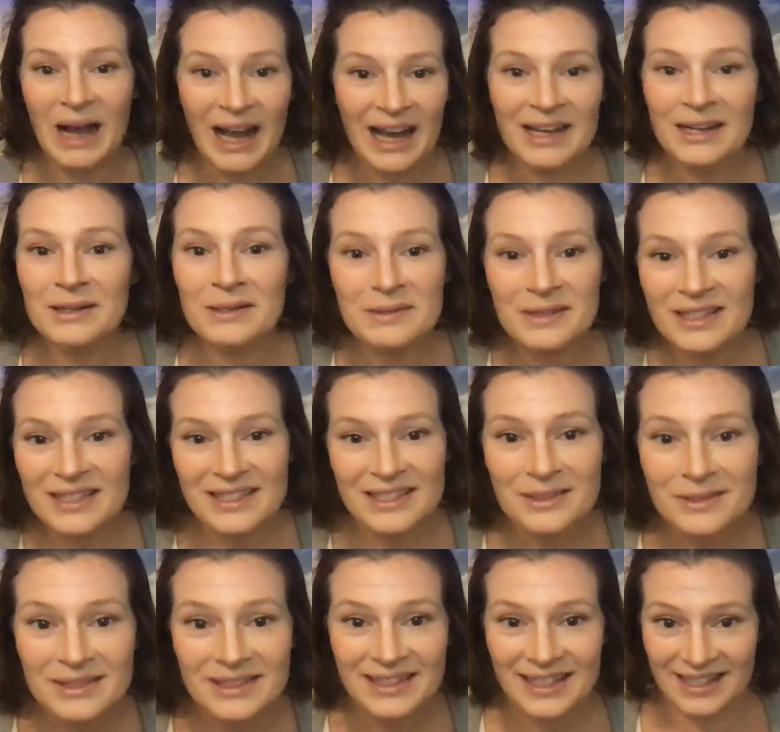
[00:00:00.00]
I don't want to deal
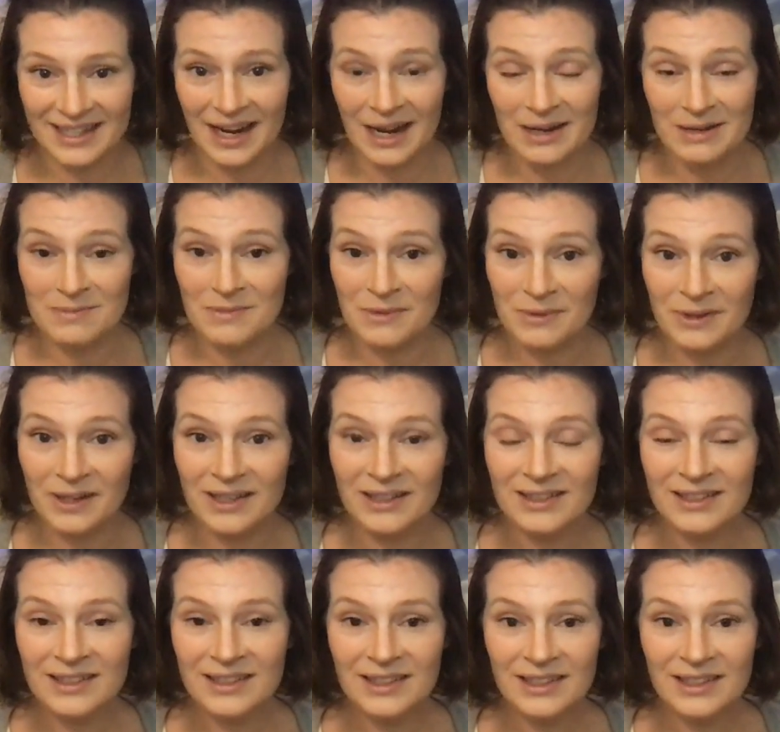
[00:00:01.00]
with that anymore.